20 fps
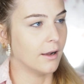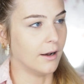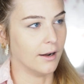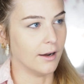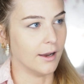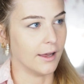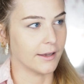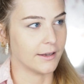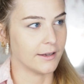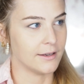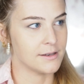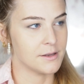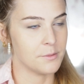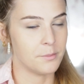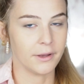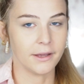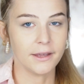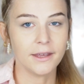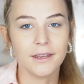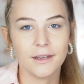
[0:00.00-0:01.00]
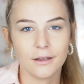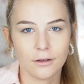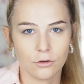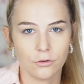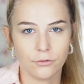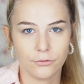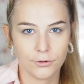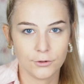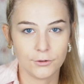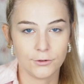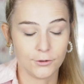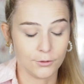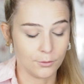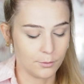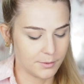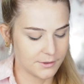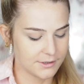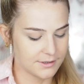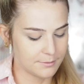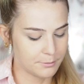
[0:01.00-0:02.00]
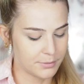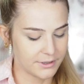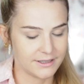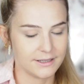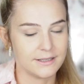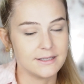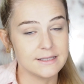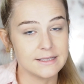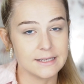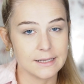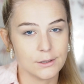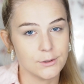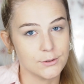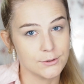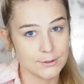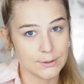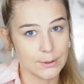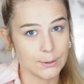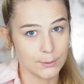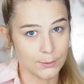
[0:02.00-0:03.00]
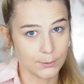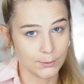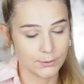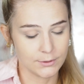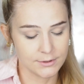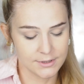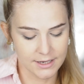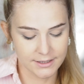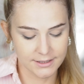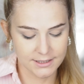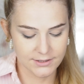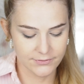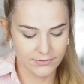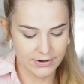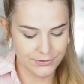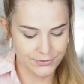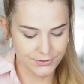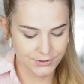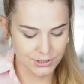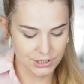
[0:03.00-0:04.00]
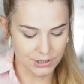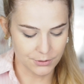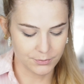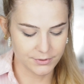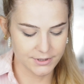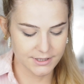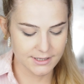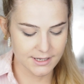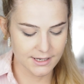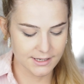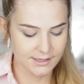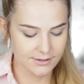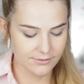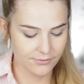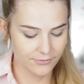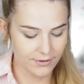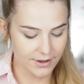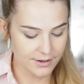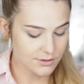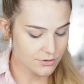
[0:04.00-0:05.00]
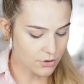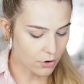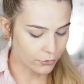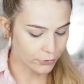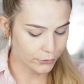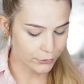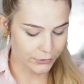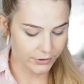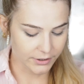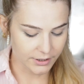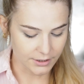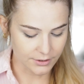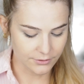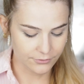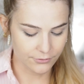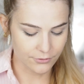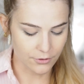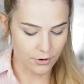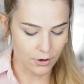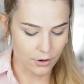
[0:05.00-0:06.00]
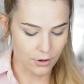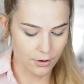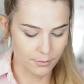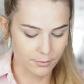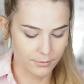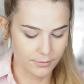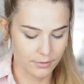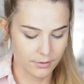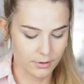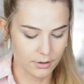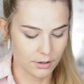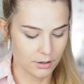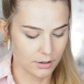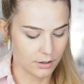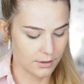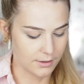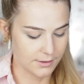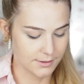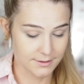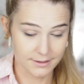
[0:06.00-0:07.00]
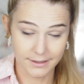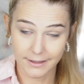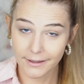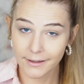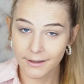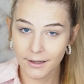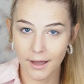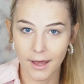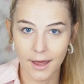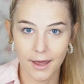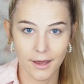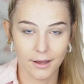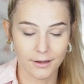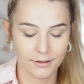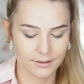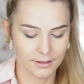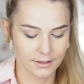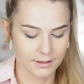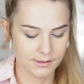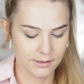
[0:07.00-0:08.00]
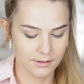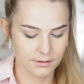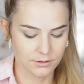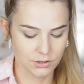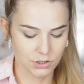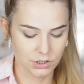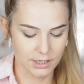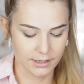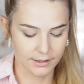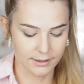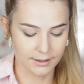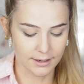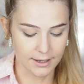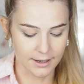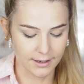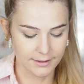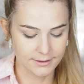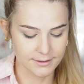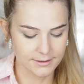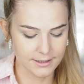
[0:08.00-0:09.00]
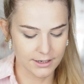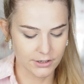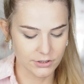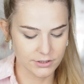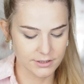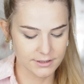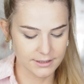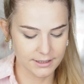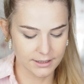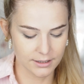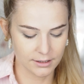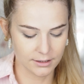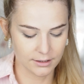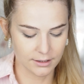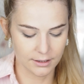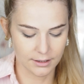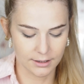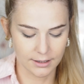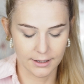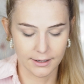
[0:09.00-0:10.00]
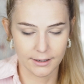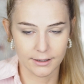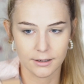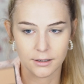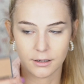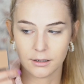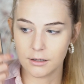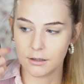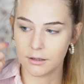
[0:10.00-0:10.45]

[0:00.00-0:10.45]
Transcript: like in the beginning of YouTube, but it's still so good and it's very cheap. This is face contour kit from Sleek, and it's in the shade Light. They are still like